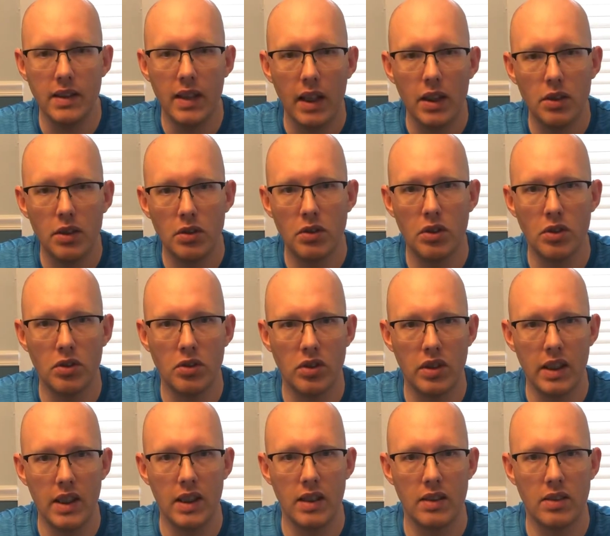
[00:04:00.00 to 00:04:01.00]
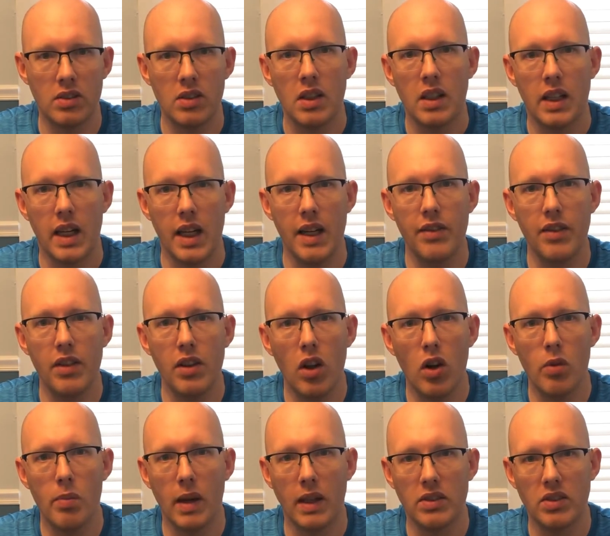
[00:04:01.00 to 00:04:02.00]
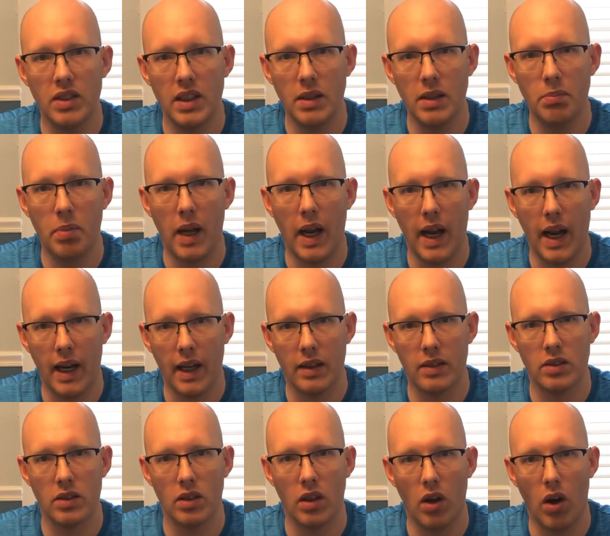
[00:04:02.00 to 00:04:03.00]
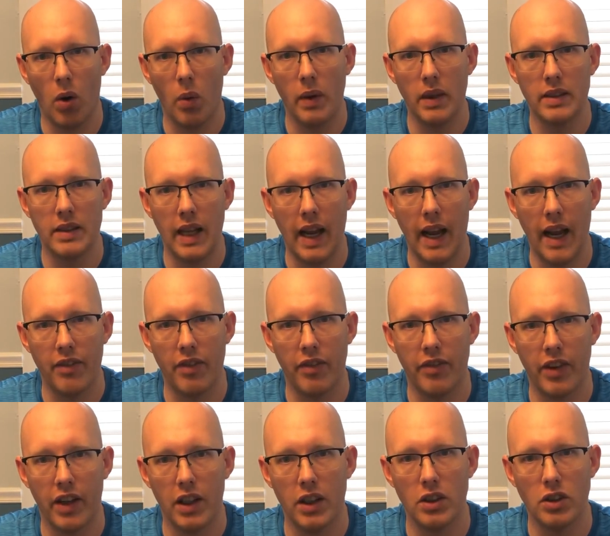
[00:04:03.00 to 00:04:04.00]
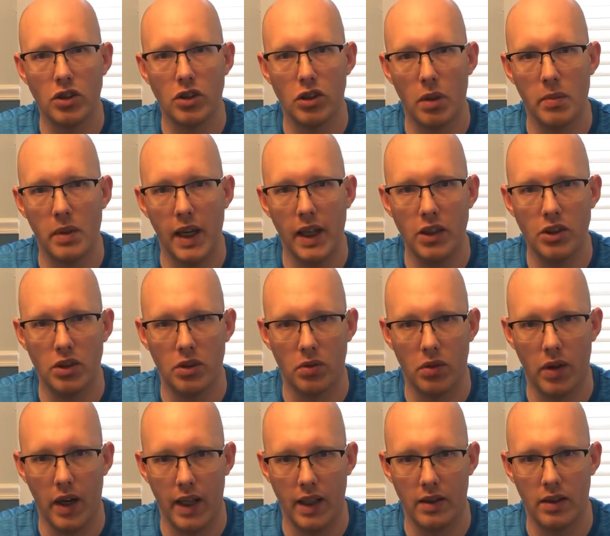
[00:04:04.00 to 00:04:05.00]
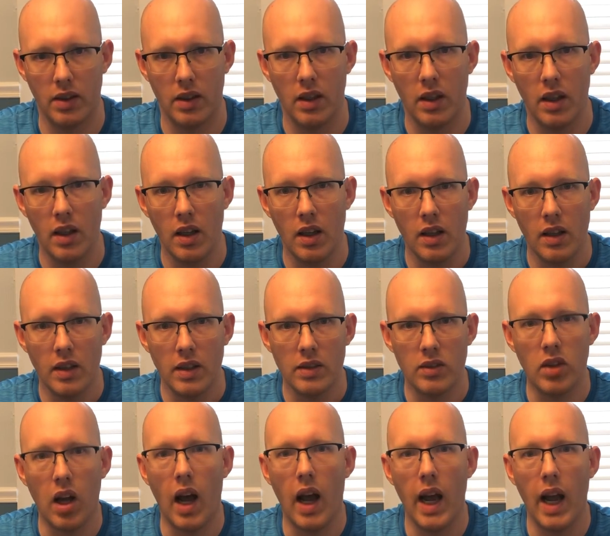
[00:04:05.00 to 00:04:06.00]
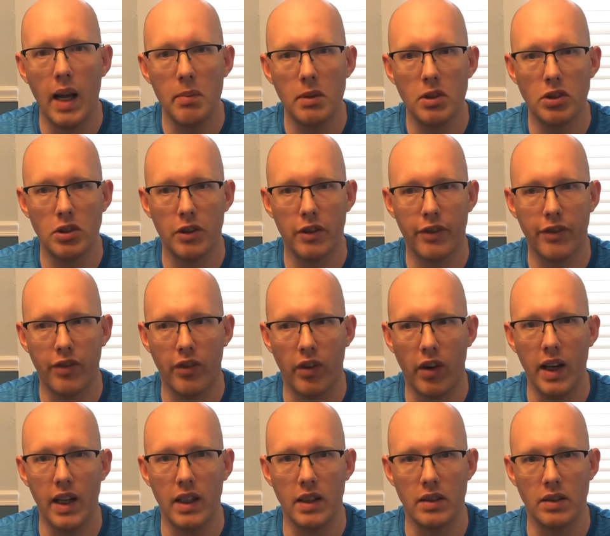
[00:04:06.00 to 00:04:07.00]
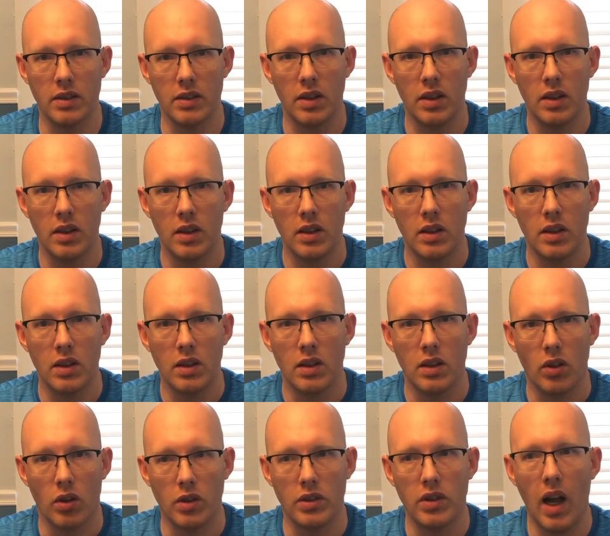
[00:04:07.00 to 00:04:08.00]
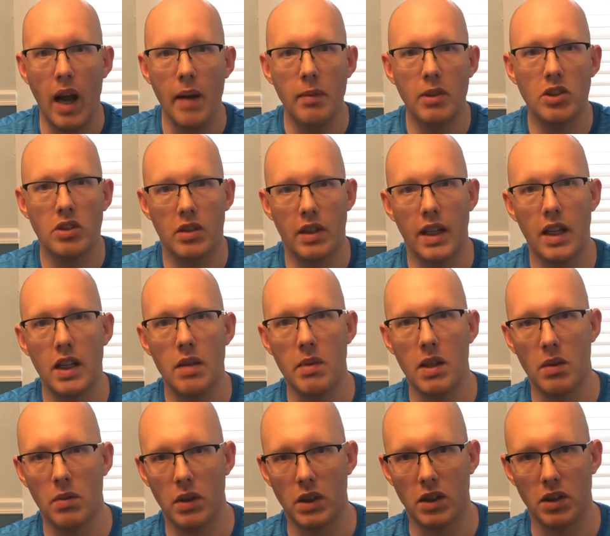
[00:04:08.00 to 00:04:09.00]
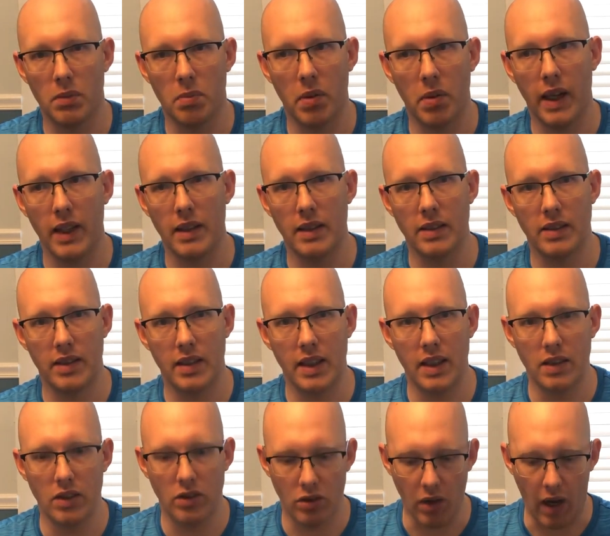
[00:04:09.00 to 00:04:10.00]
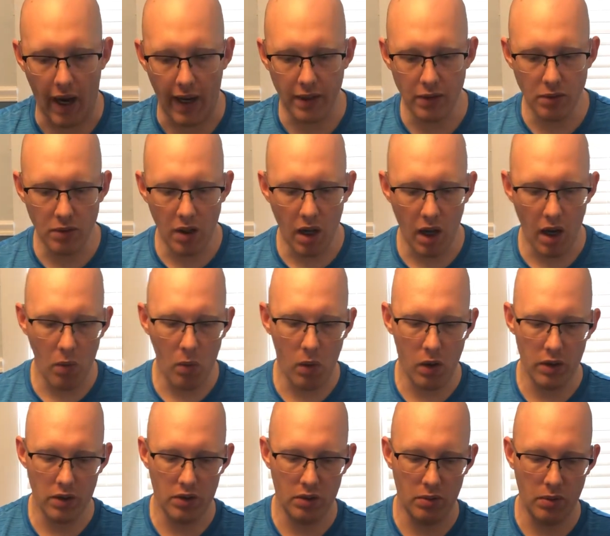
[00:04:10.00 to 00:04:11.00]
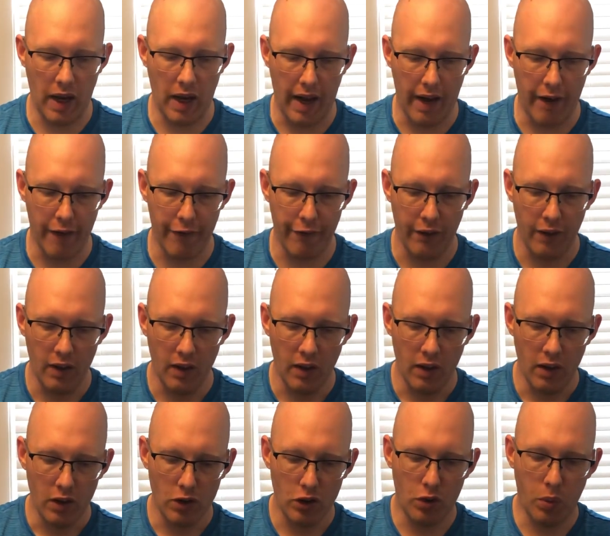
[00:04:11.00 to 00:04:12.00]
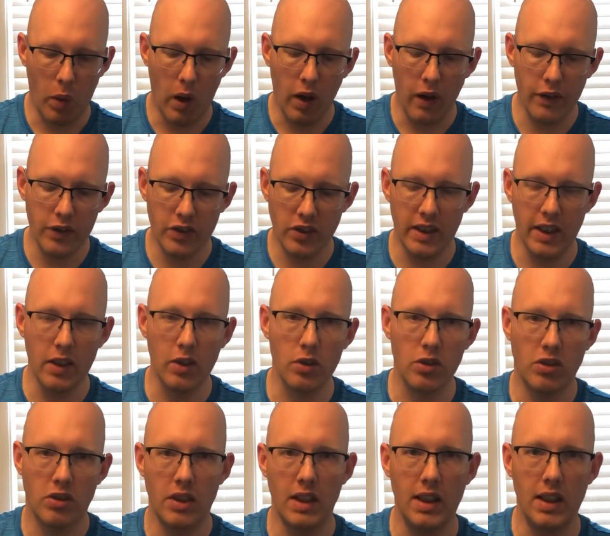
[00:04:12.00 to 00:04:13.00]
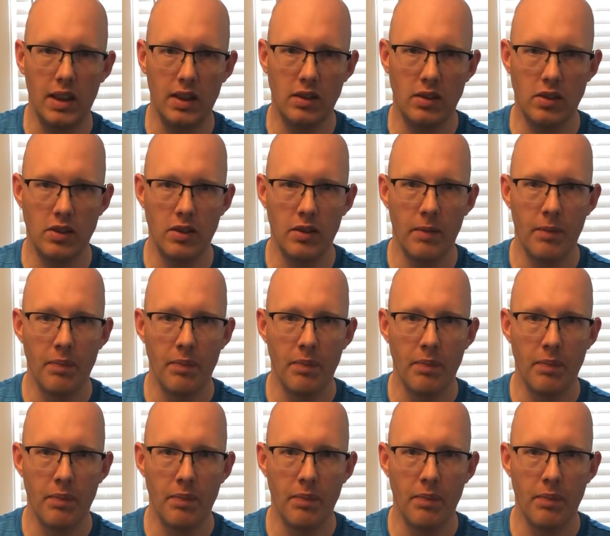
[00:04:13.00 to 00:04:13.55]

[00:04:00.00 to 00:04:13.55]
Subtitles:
I do 2 seeds, even though my seed packs always have a very good germination rate, time is your friend, or time is your enemy when you're planting seeds. So I do not want to have 12 single seeds